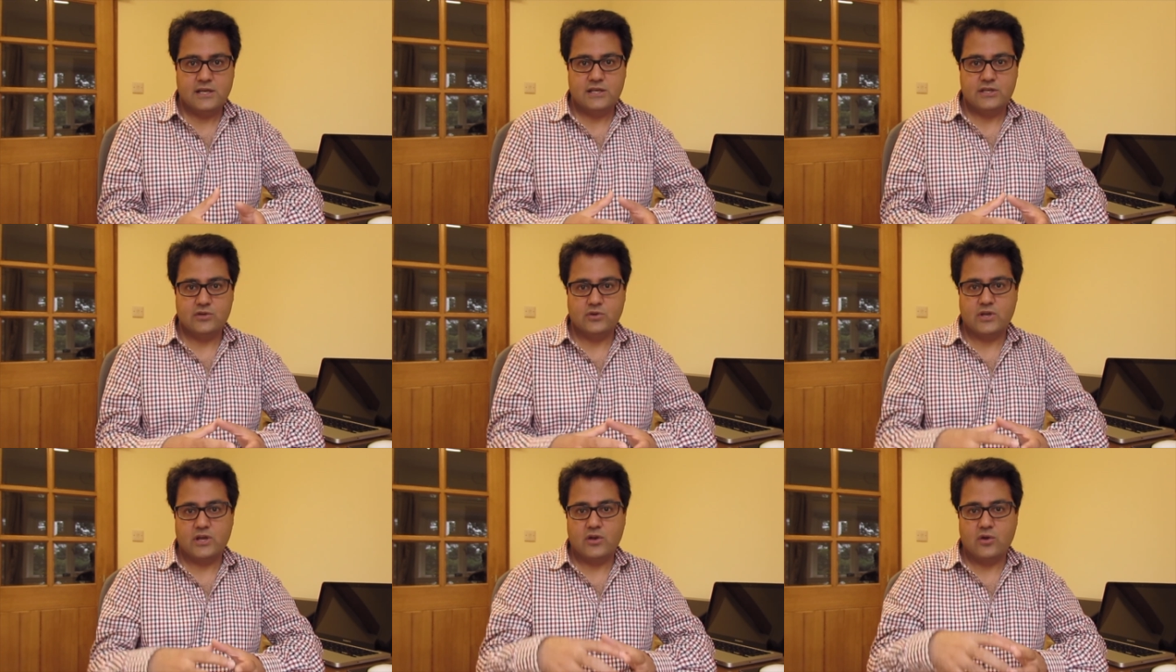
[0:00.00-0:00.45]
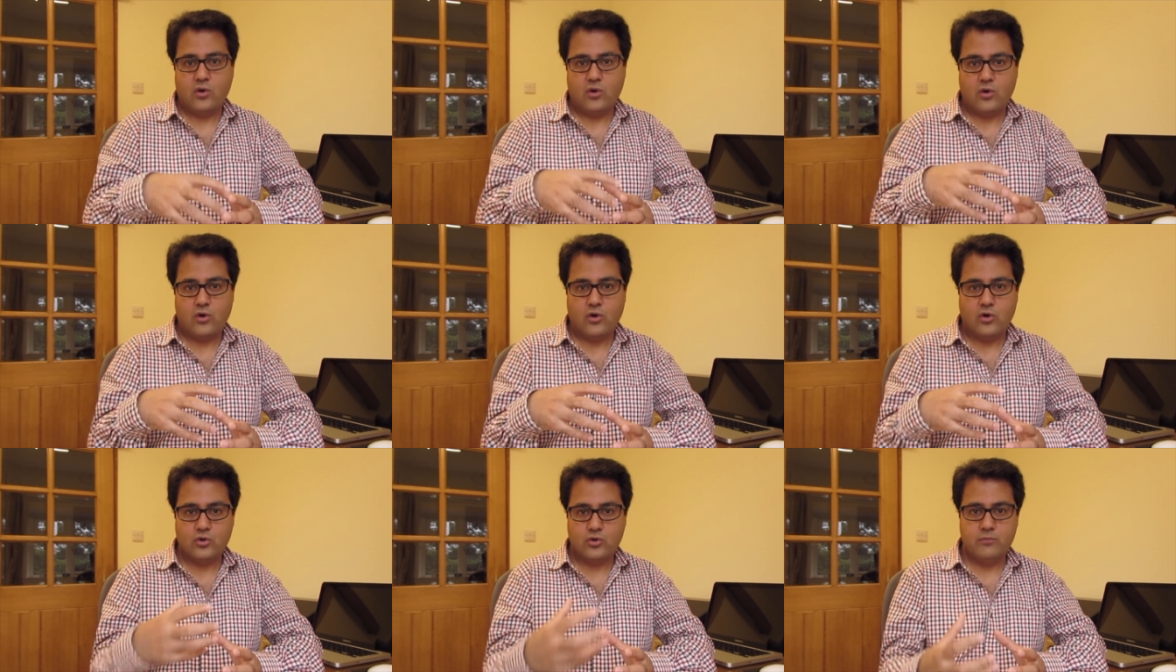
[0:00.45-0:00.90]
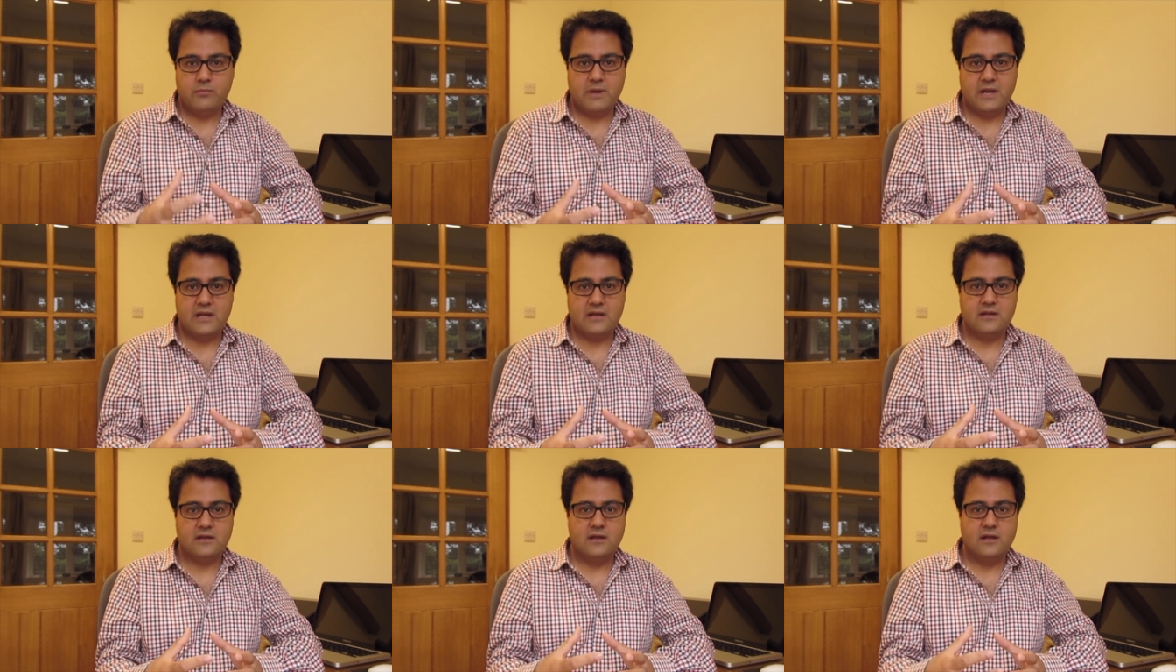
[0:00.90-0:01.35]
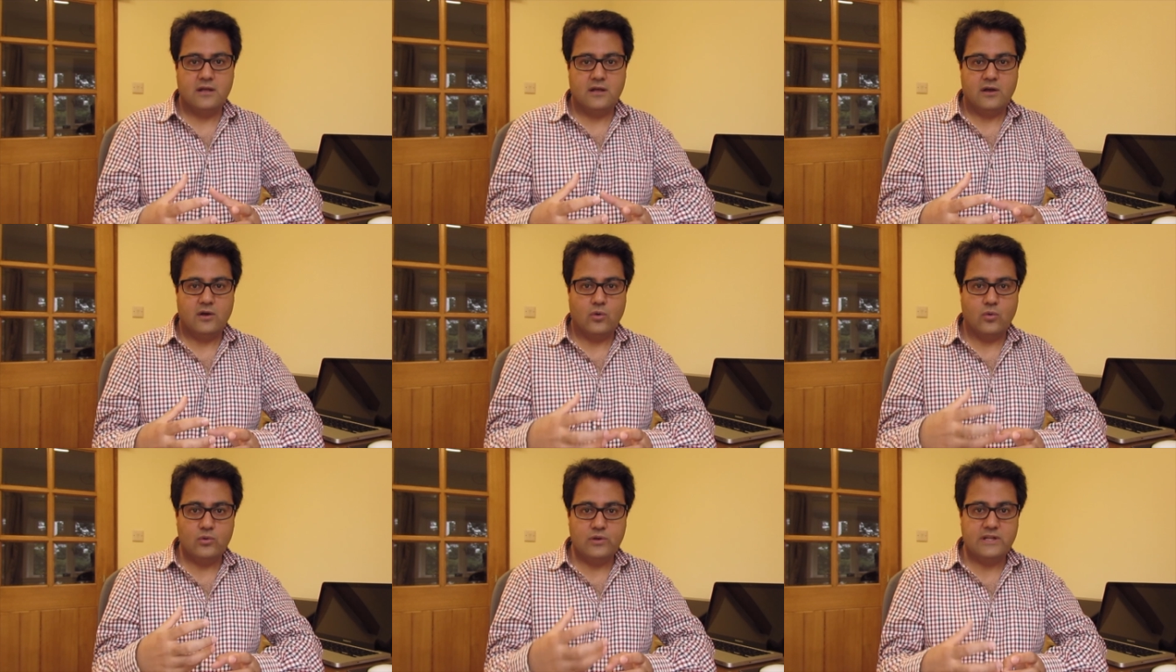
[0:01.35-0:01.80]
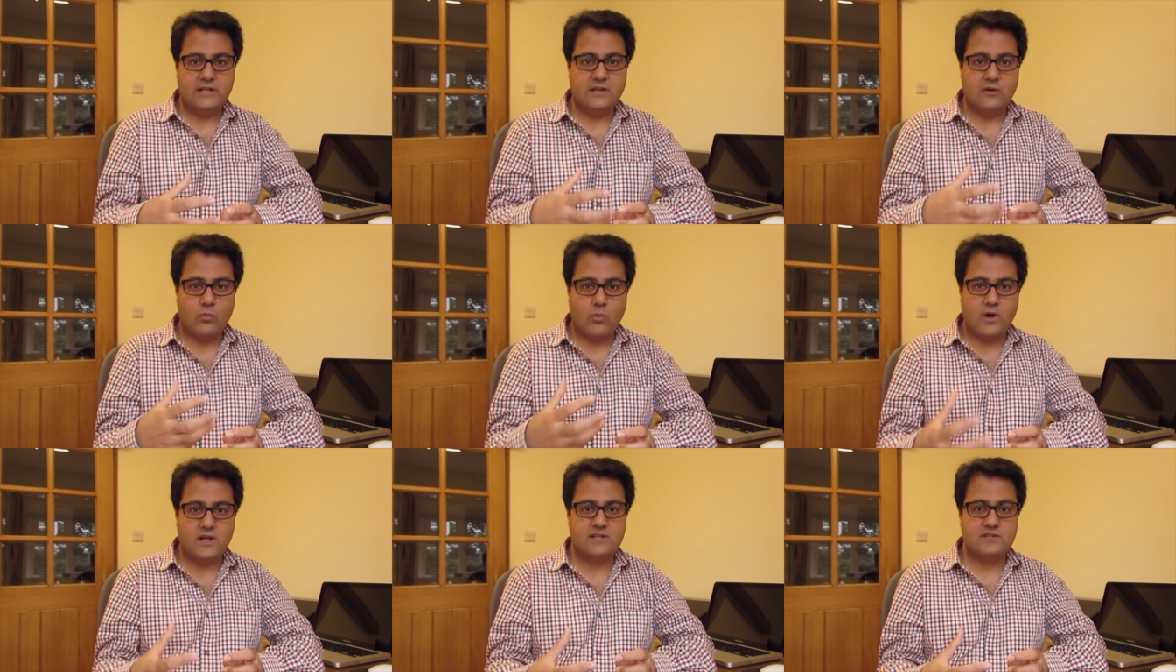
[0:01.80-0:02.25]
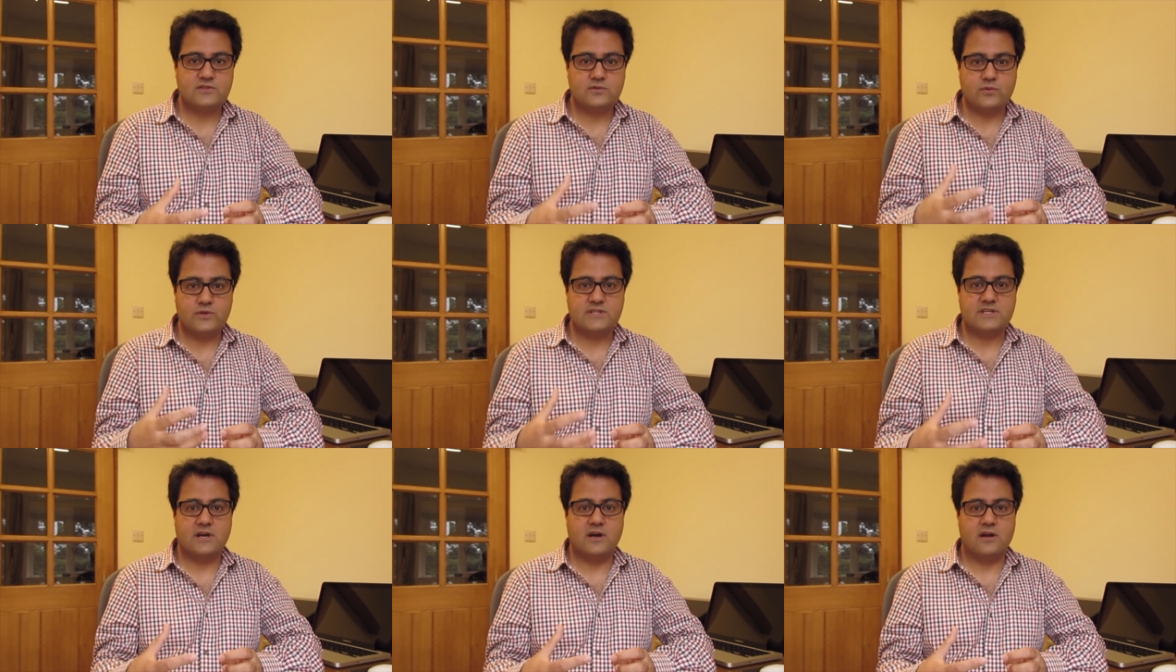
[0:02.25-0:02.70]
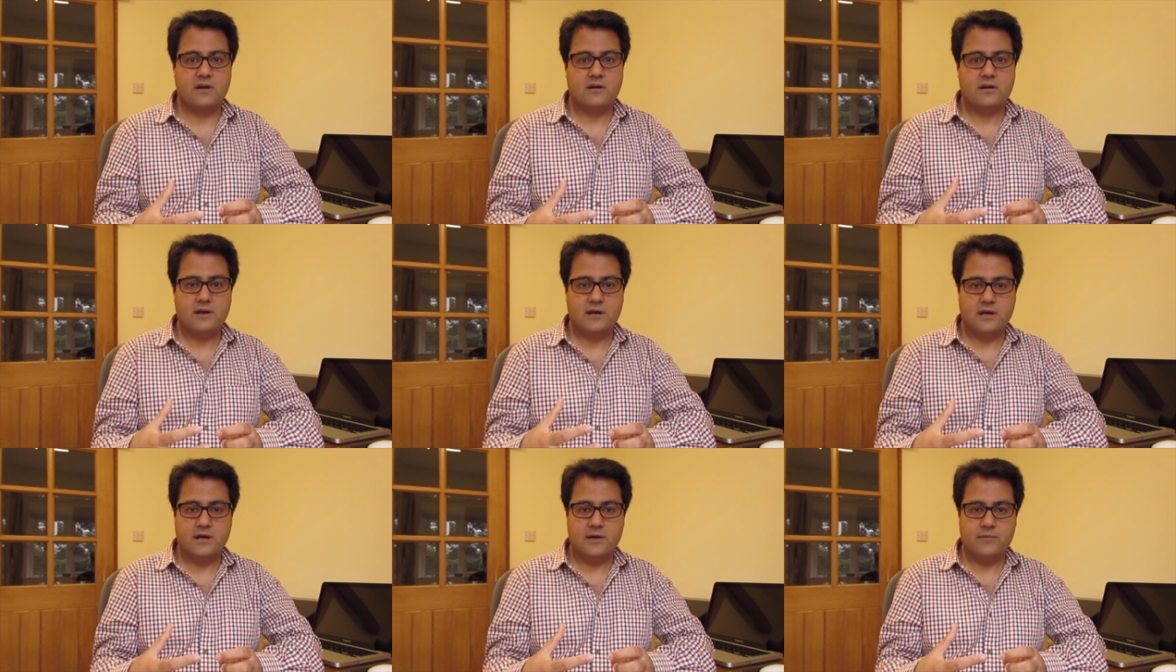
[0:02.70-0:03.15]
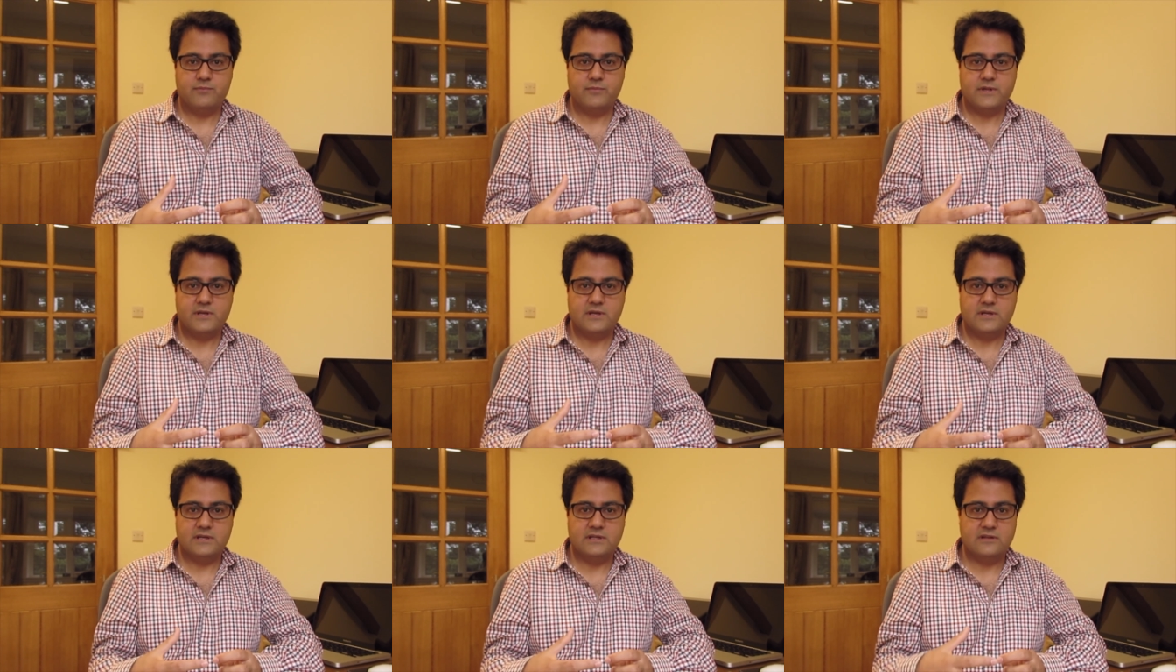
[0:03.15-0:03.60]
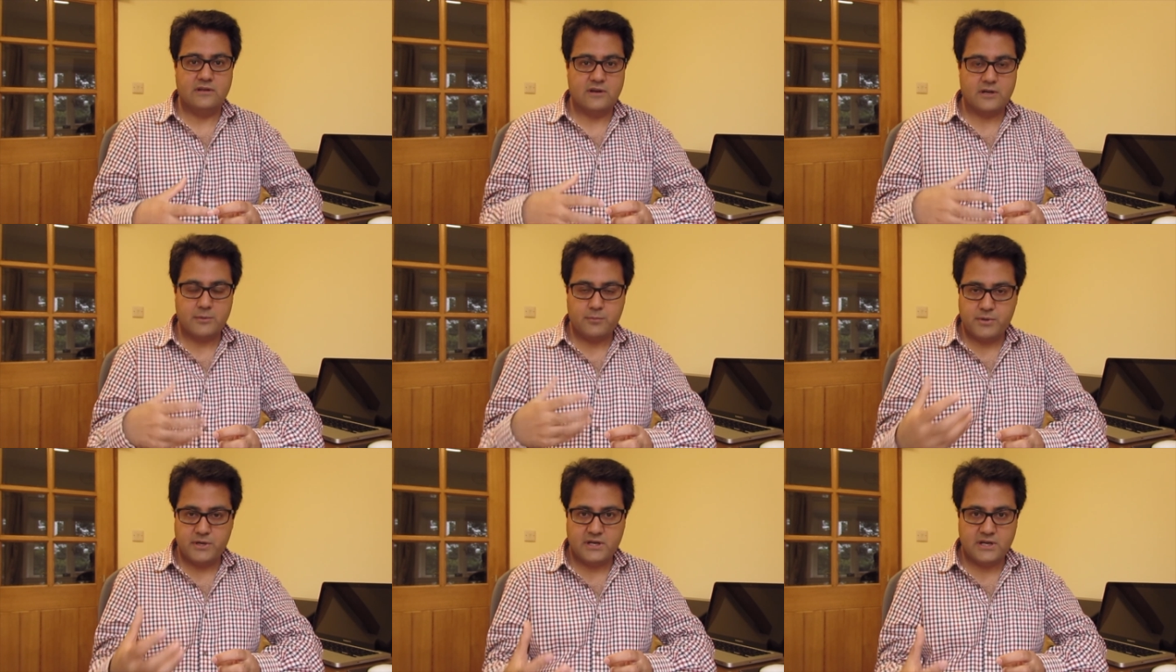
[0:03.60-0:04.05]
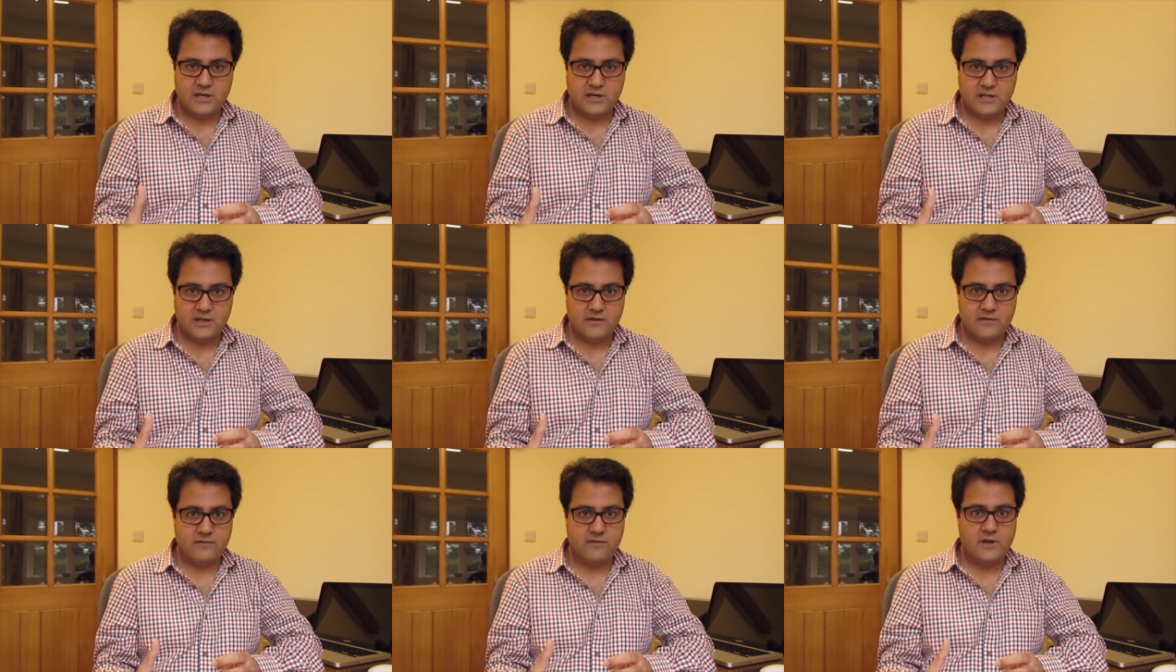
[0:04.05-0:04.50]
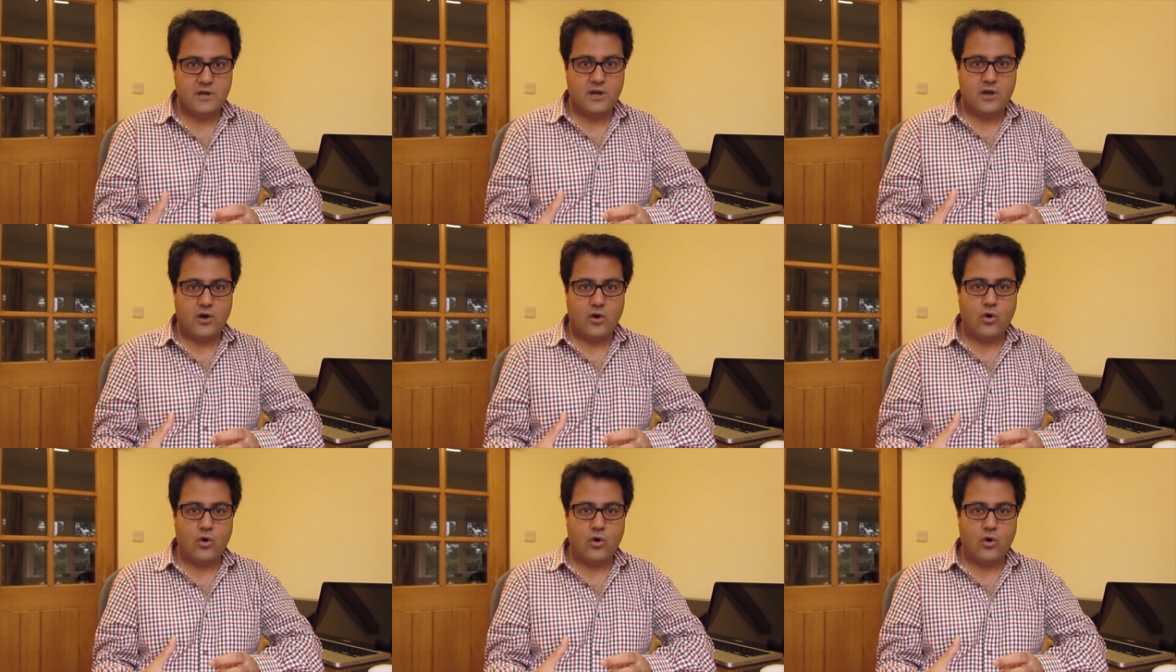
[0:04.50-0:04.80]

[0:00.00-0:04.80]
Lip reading: You can automate only the ones which are either repetitive